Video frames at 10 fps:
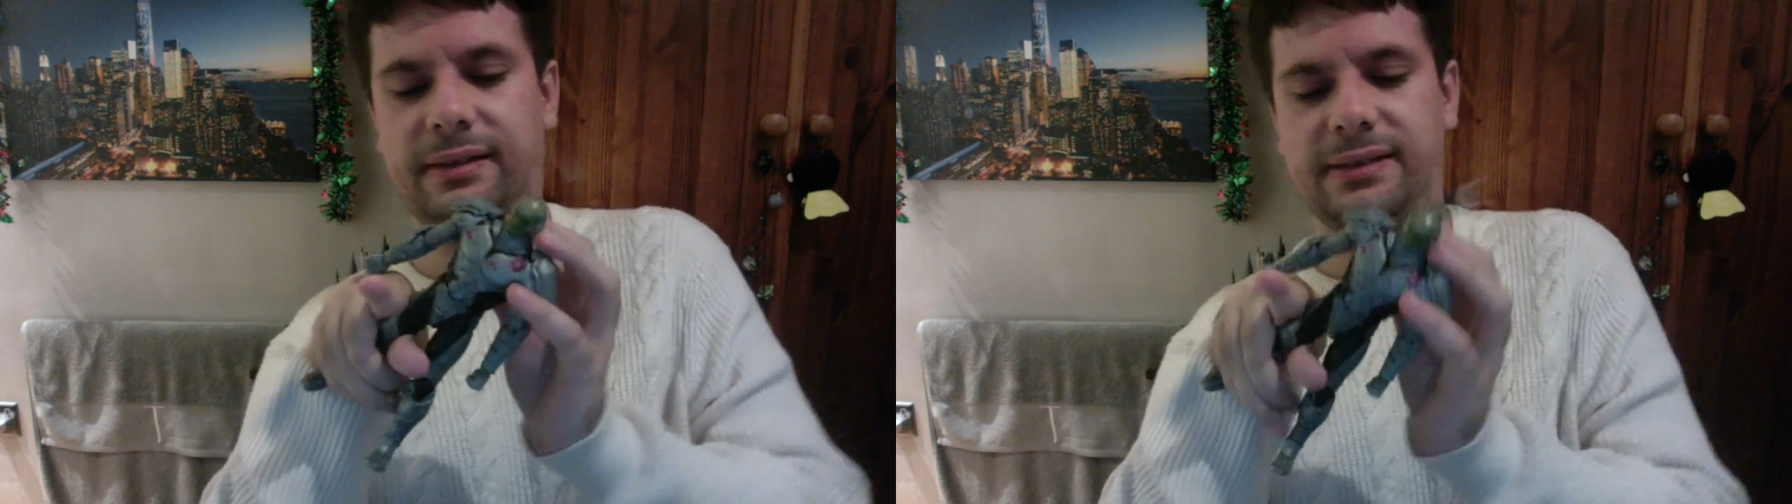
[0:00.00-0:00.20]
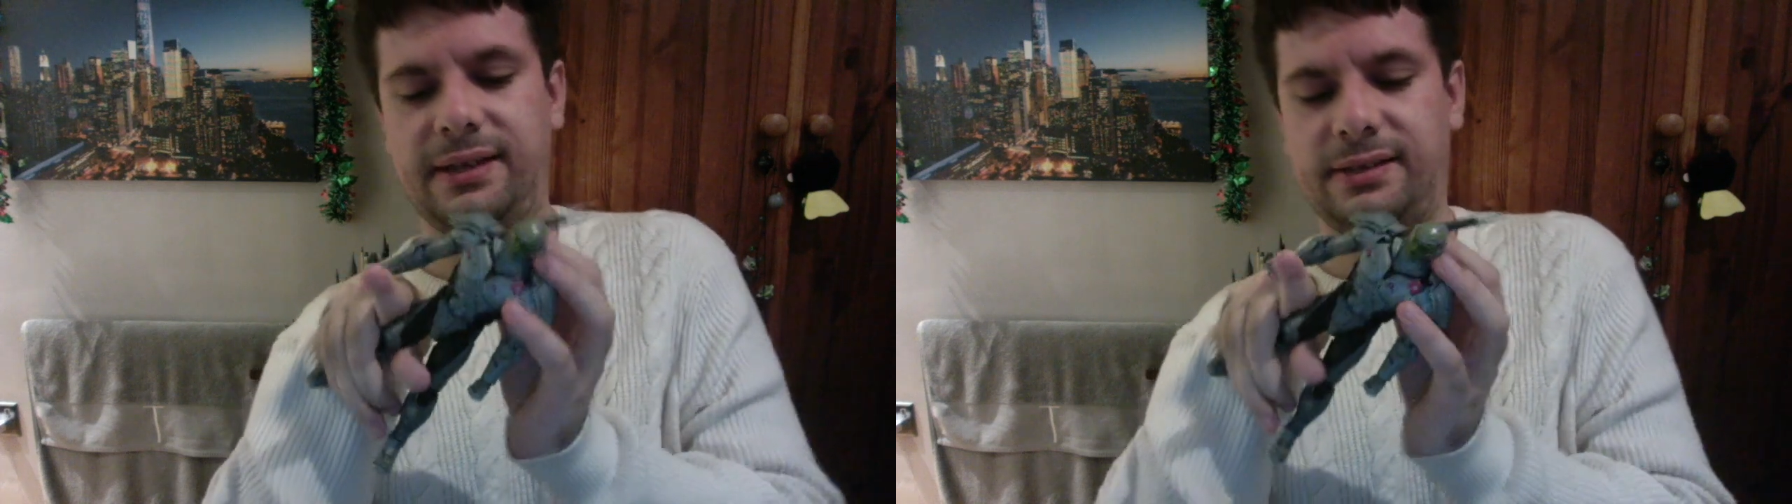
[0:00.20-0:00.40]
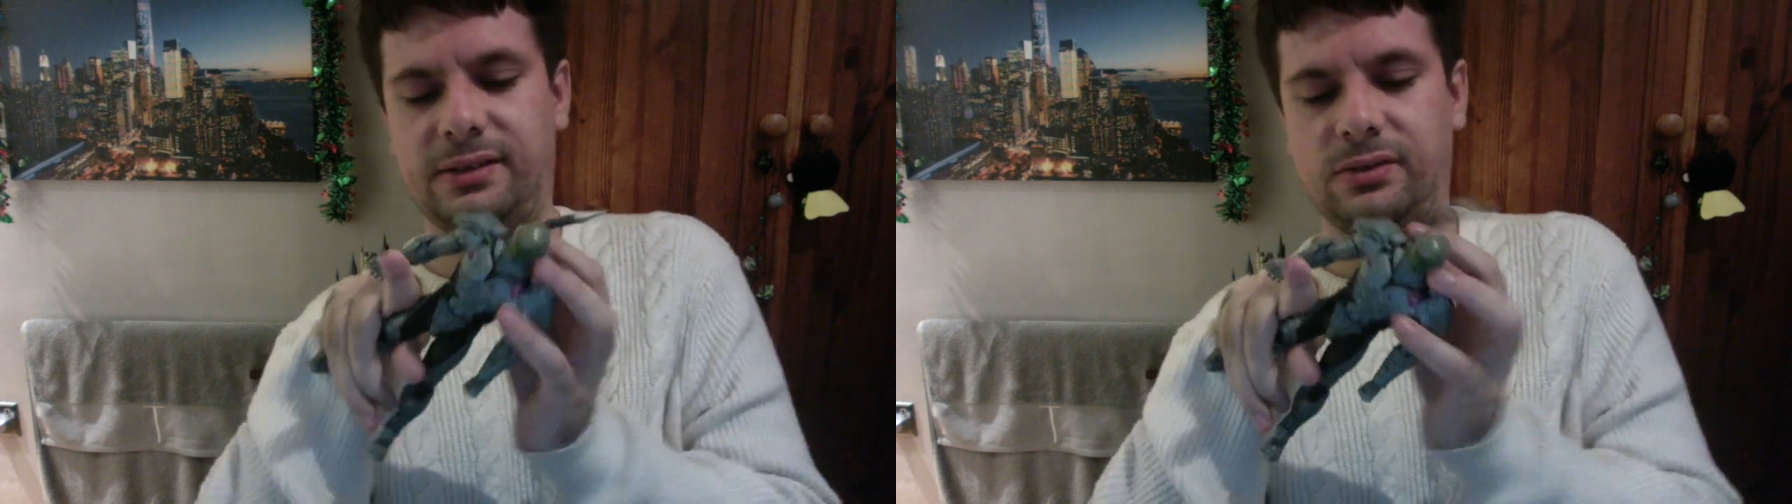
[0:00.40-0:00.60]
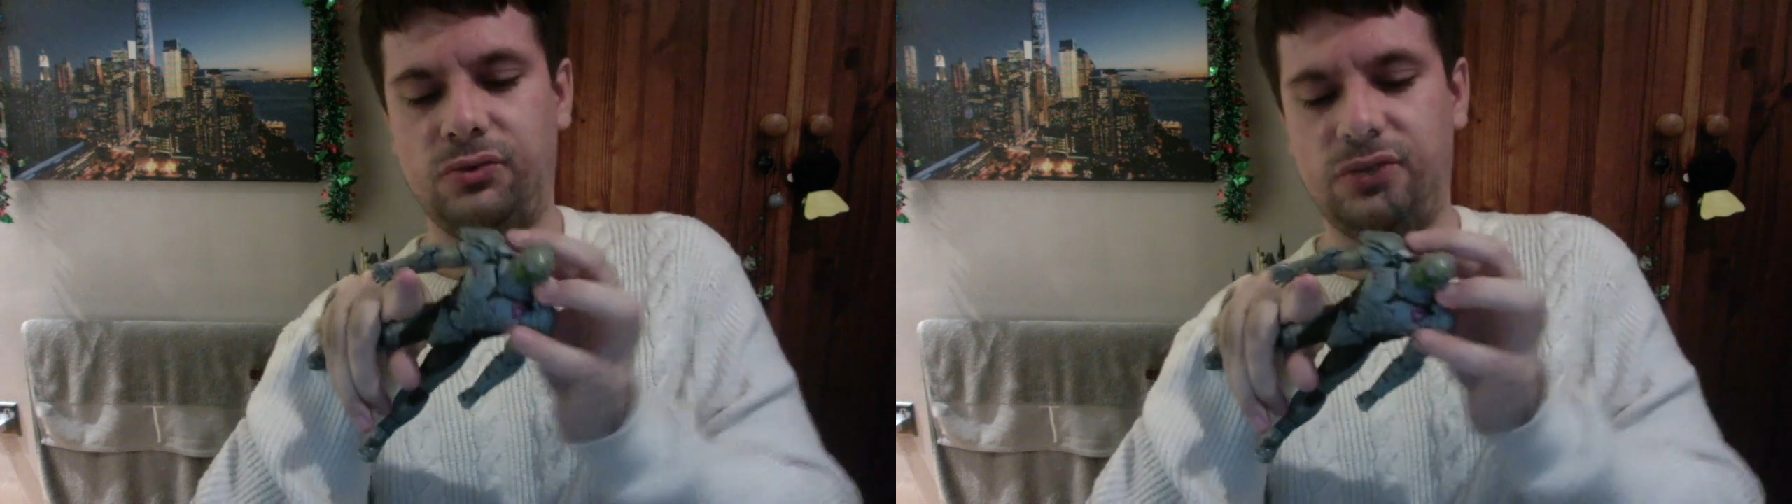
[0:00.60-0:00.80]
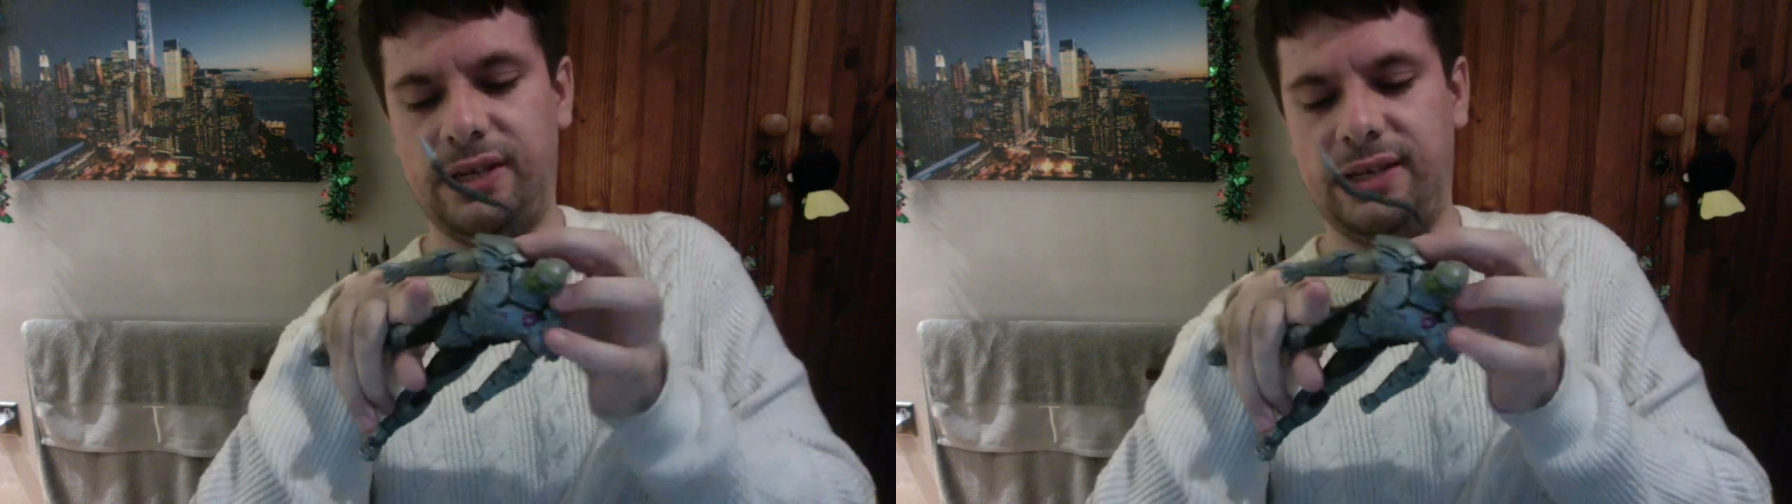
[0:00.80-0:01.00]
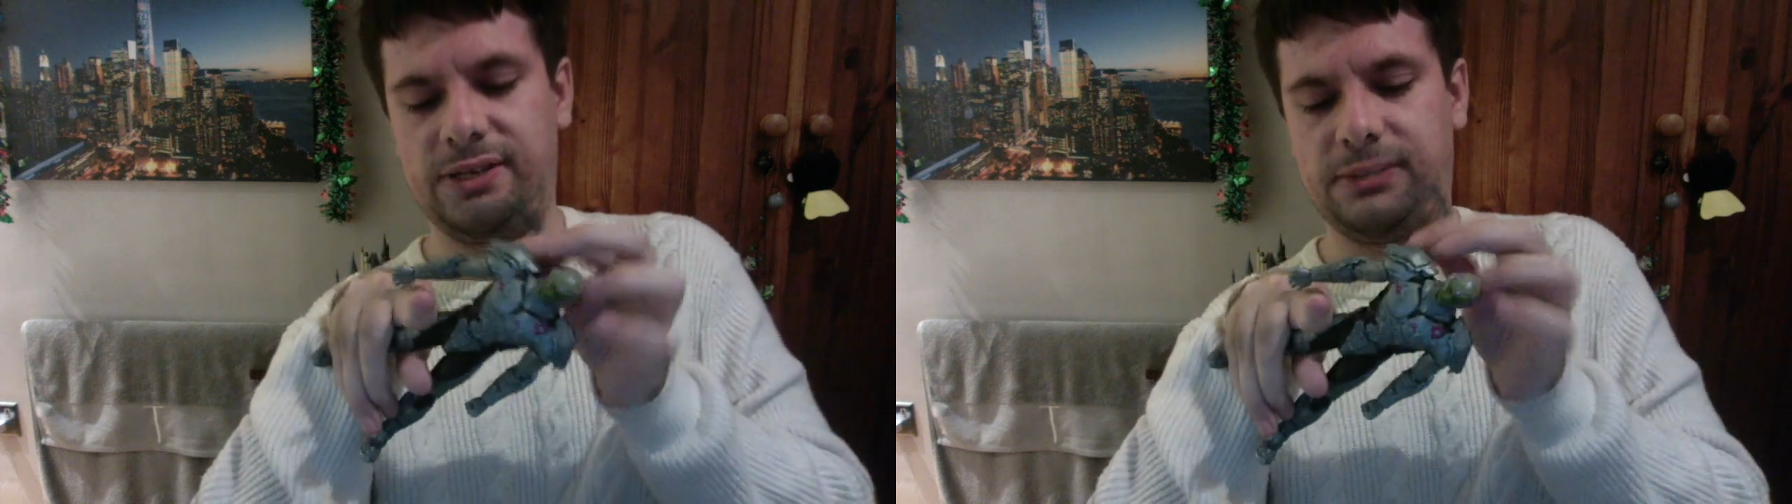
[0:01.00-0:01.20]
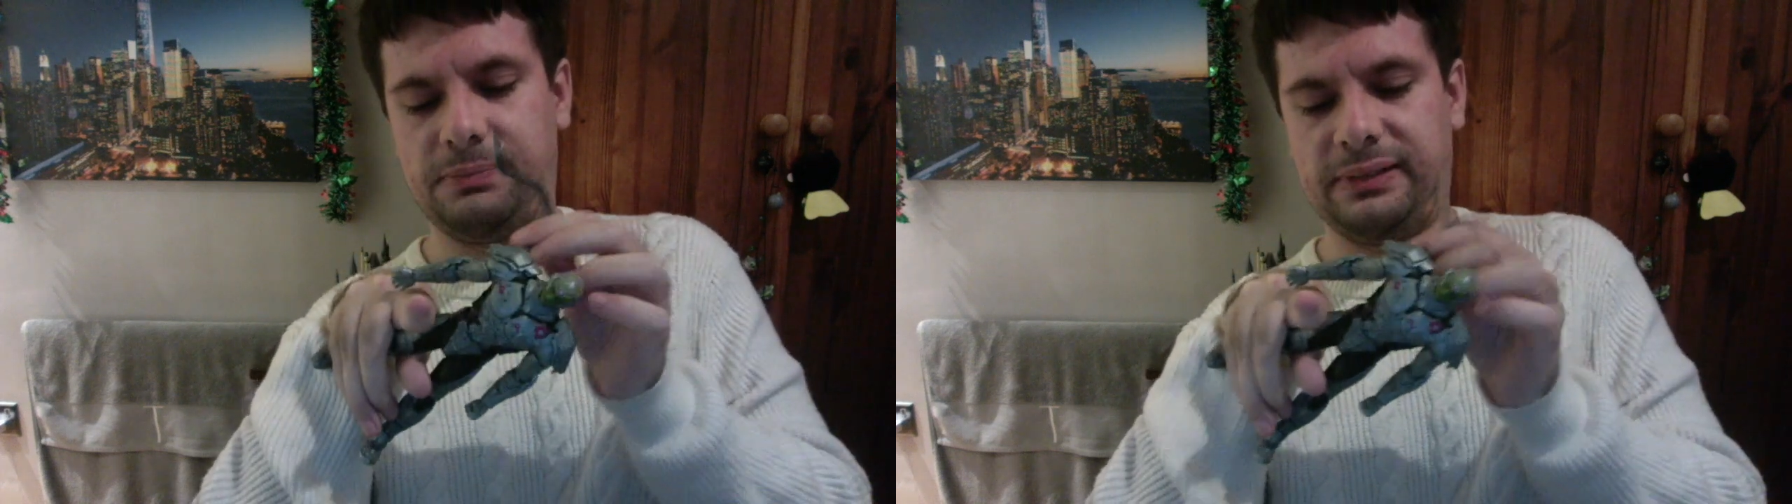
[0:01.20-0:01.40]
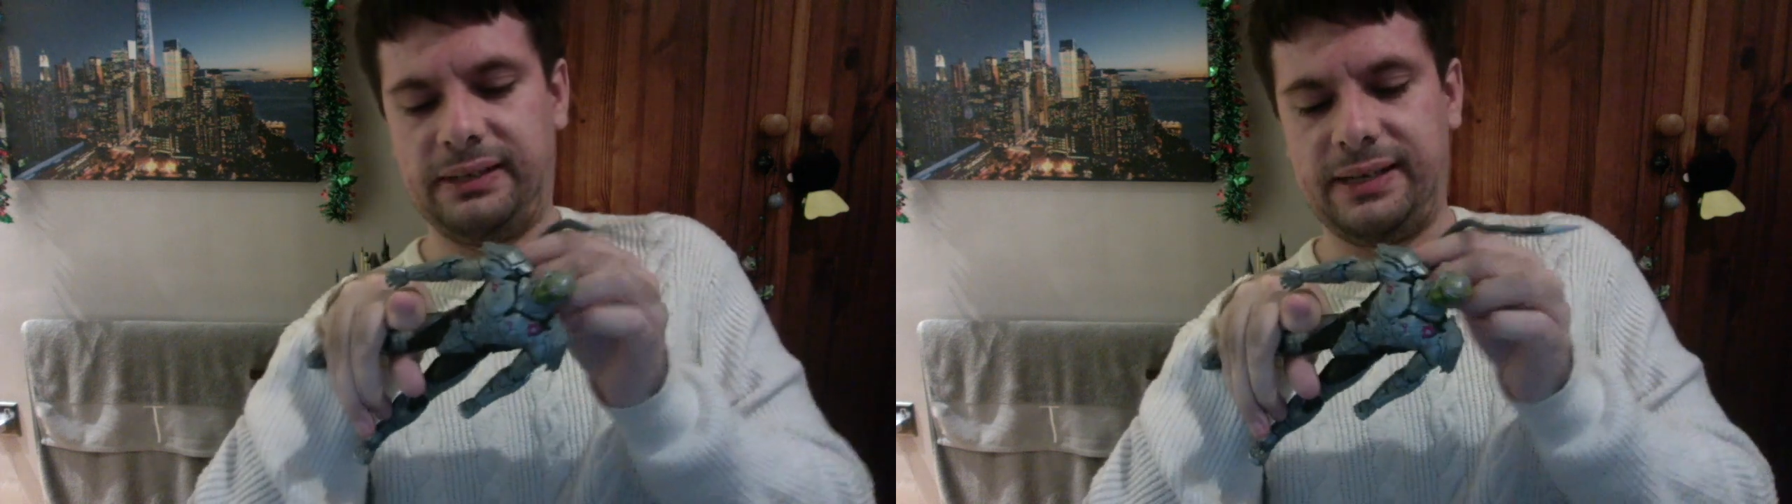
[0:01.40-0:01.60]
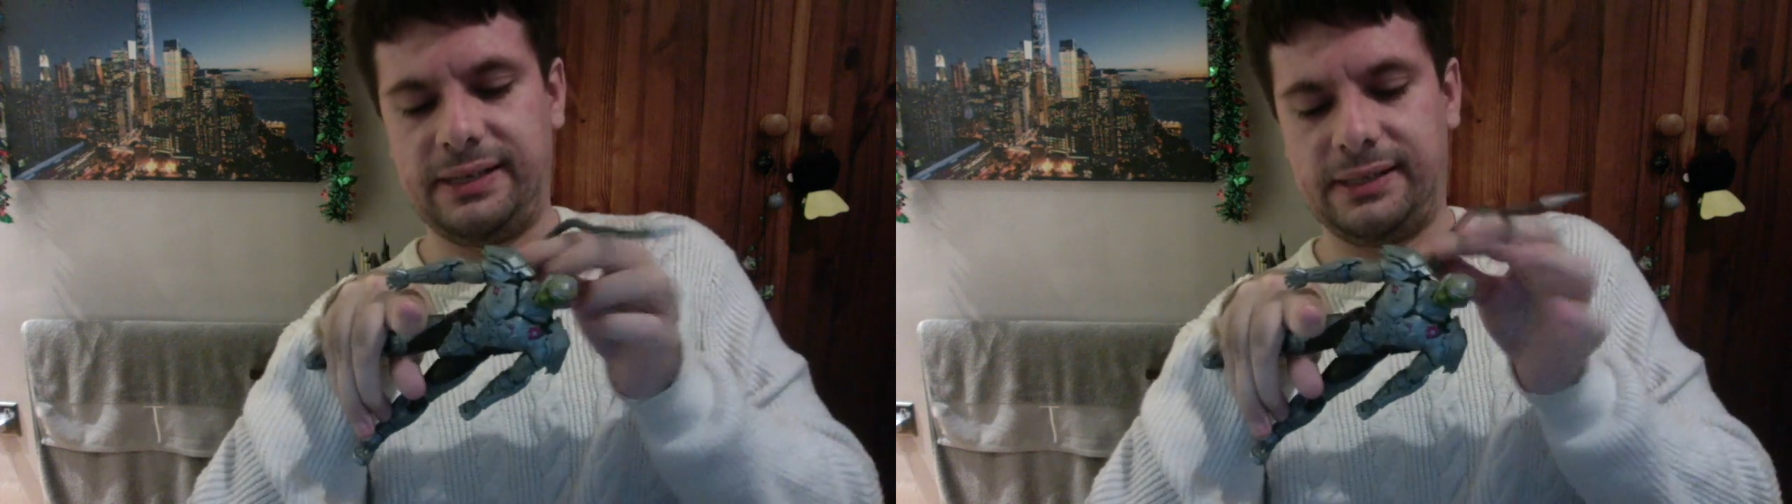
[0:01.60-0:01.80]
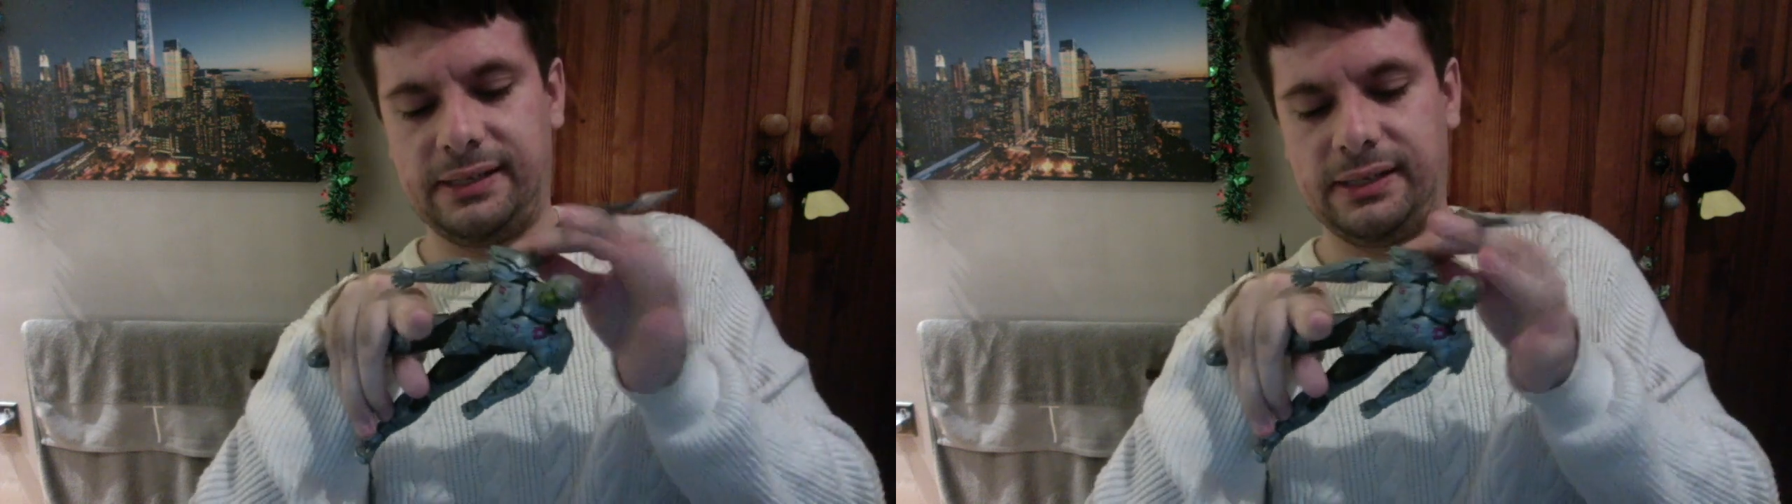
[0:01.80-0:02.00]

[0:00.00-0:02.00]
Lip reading: tentacles into place.